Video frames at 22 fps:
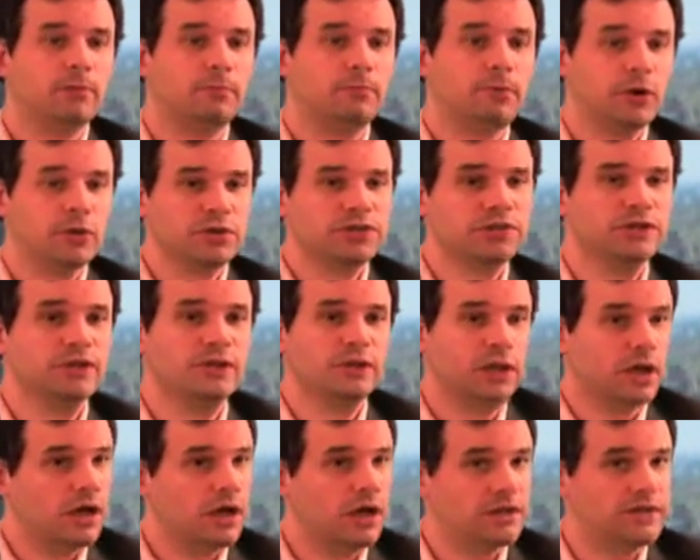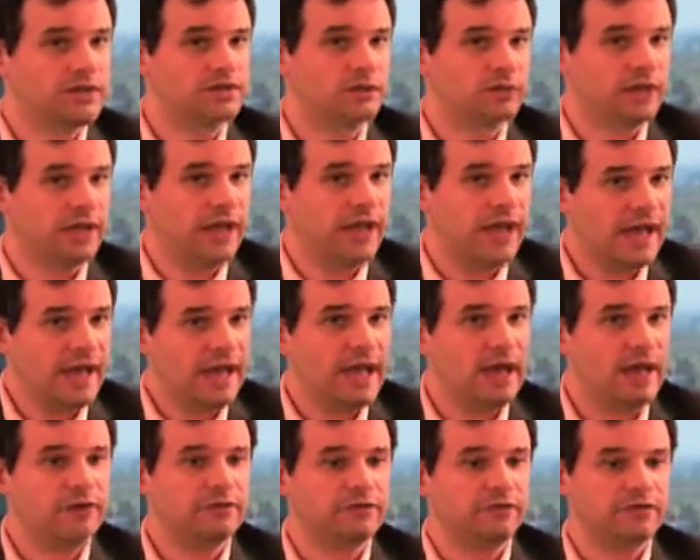Most of the laws that we
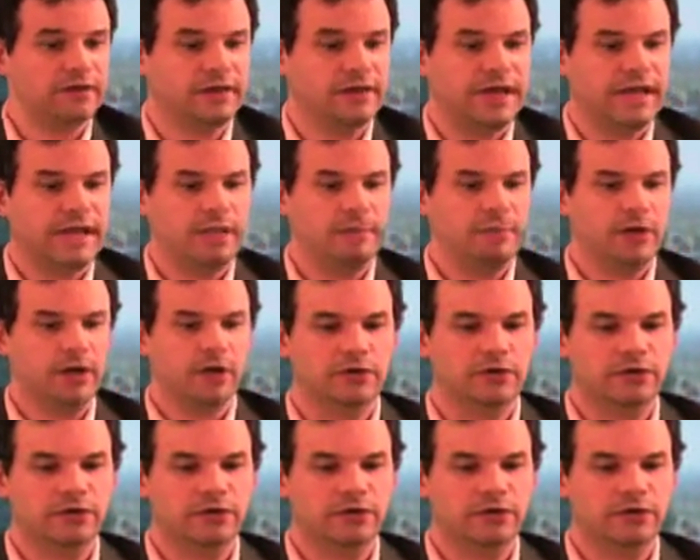have came